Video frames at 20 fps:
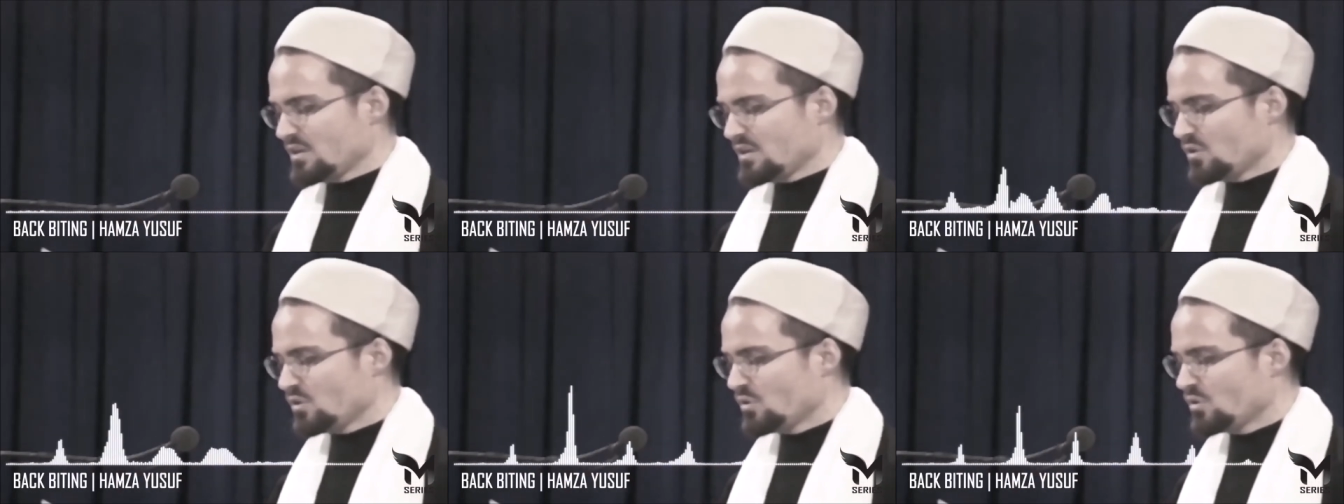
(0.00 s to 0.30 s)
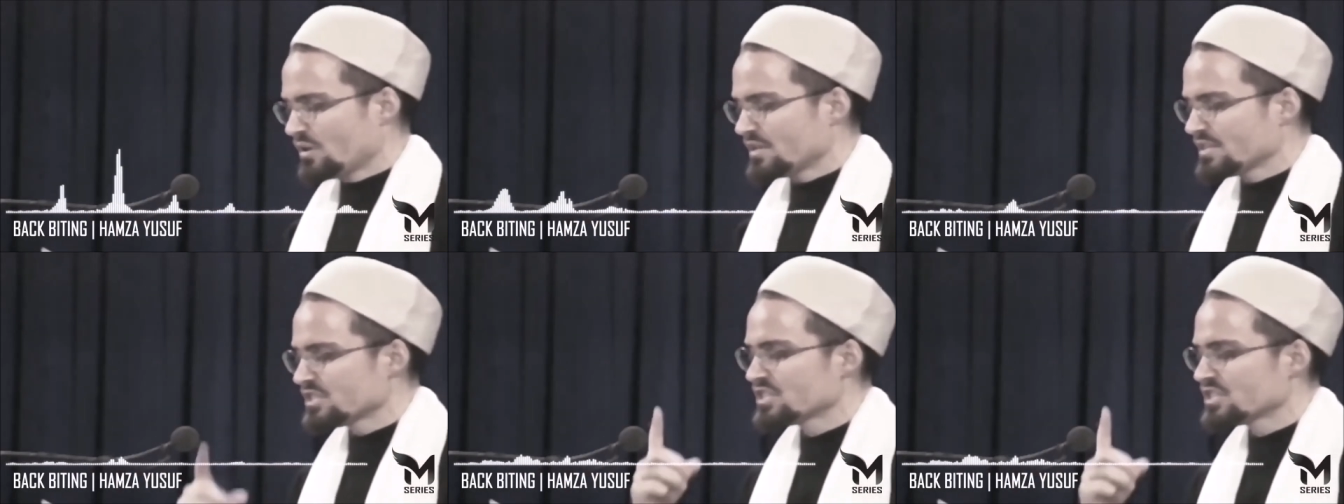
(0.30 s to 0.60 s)

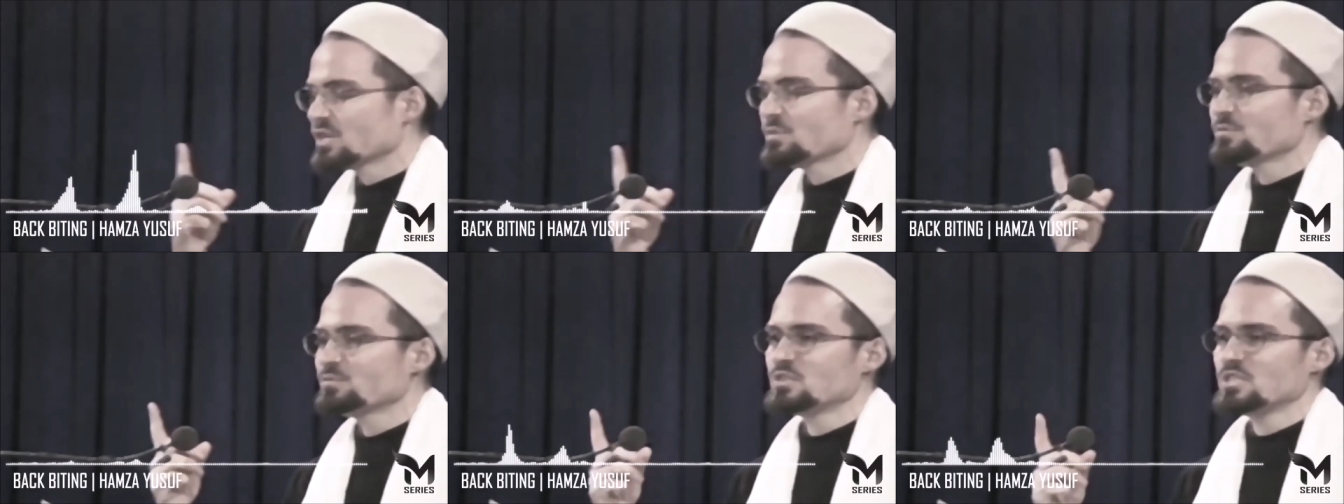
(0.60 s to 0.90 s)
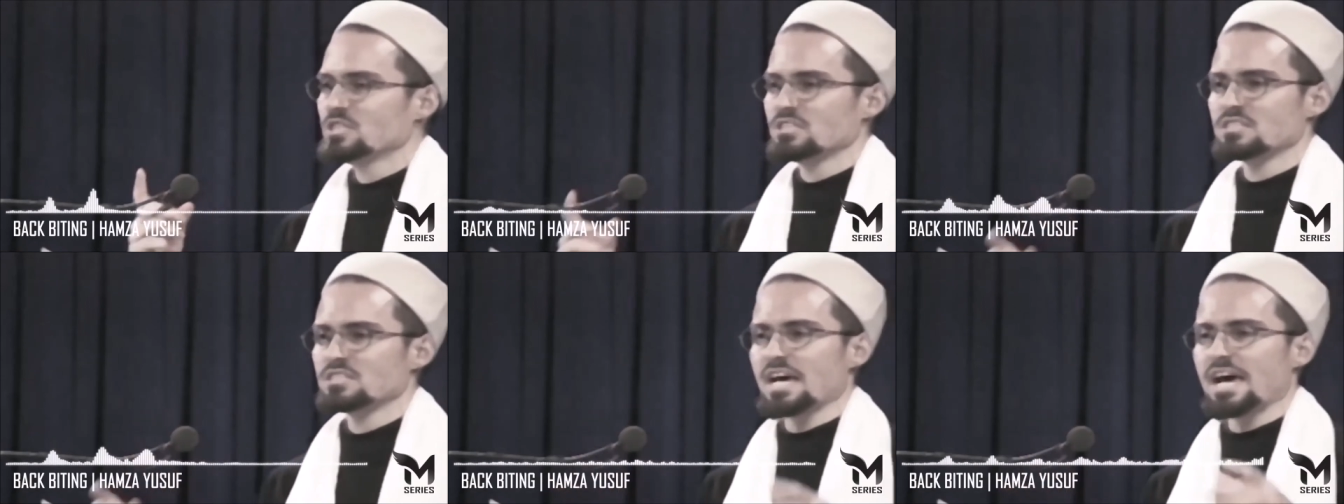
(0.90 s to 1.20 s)
Or a
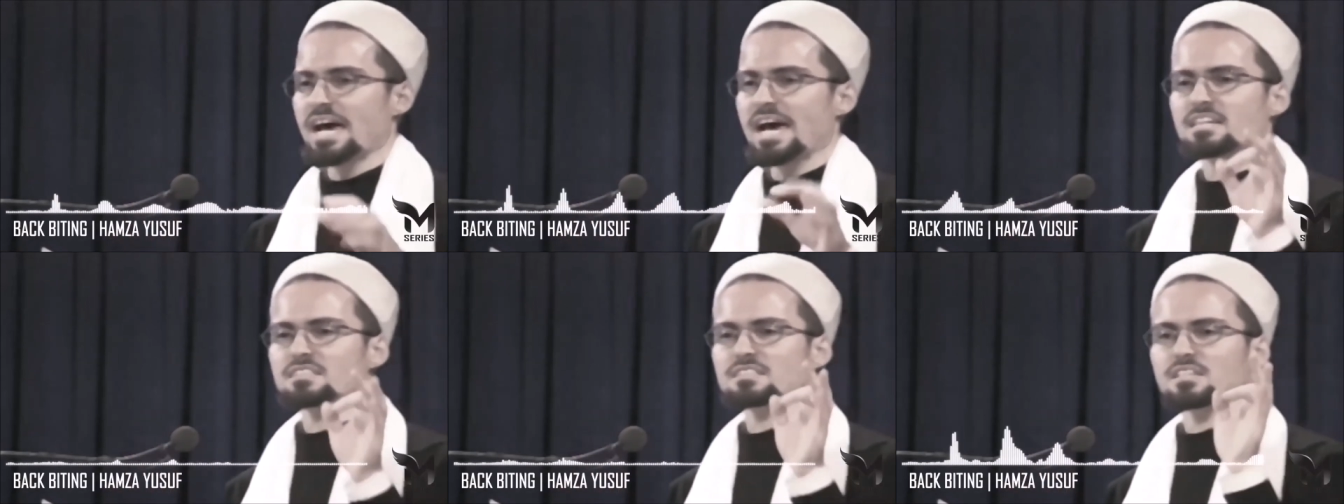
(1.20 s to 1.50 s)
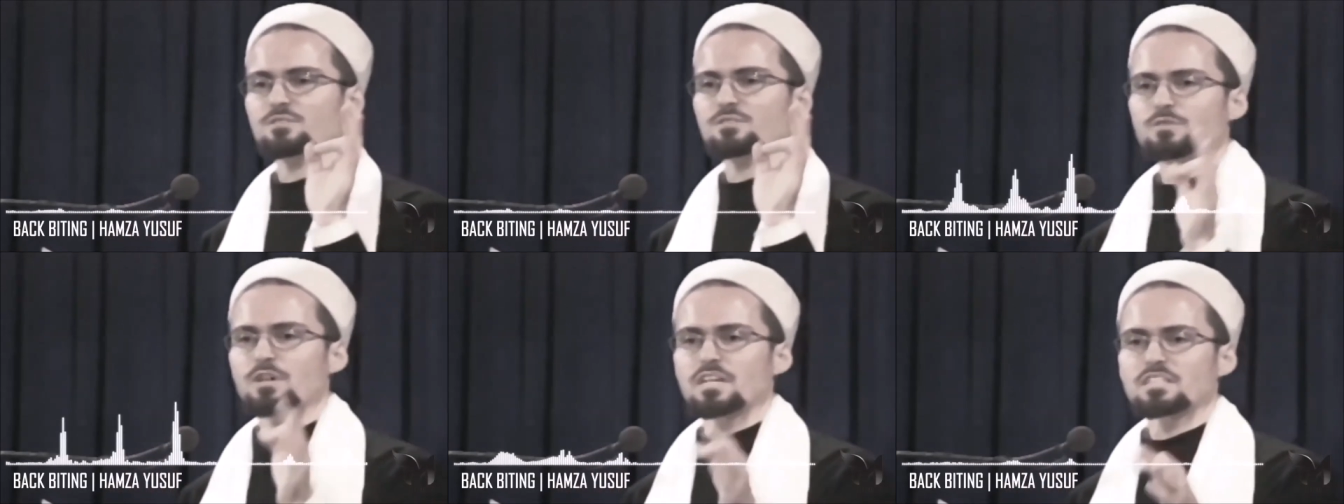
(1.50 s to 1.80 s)
stifti, to ask
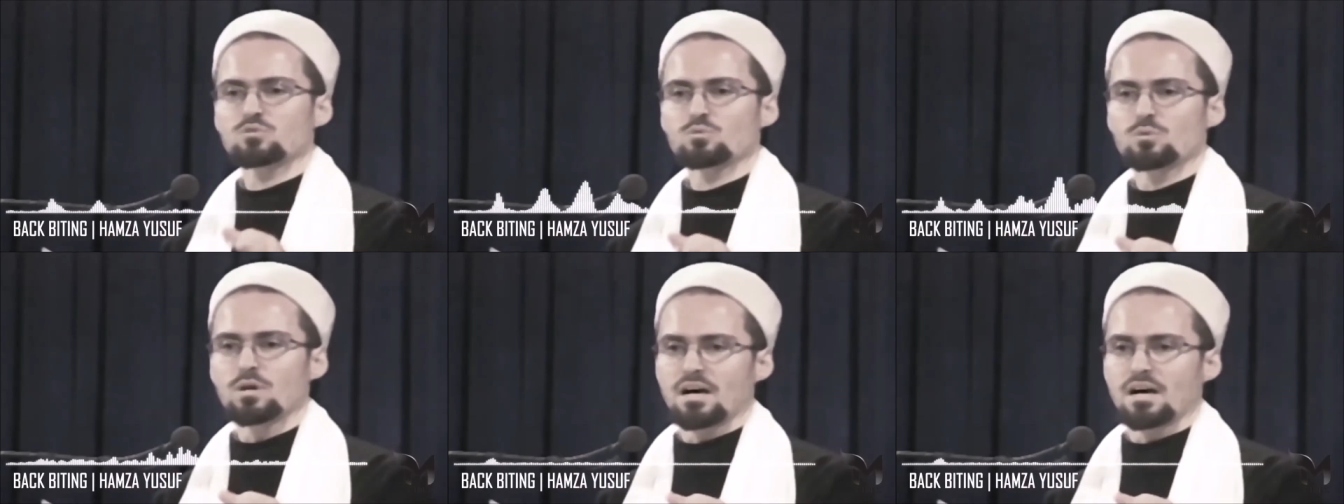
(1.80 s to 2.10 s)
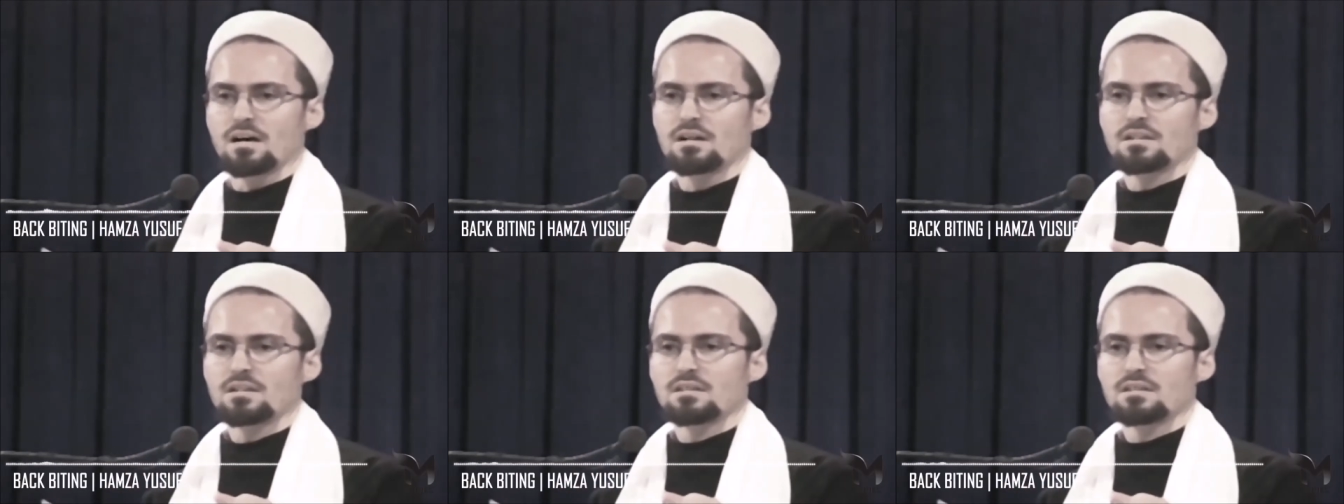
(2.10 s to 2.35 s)
a fatwa.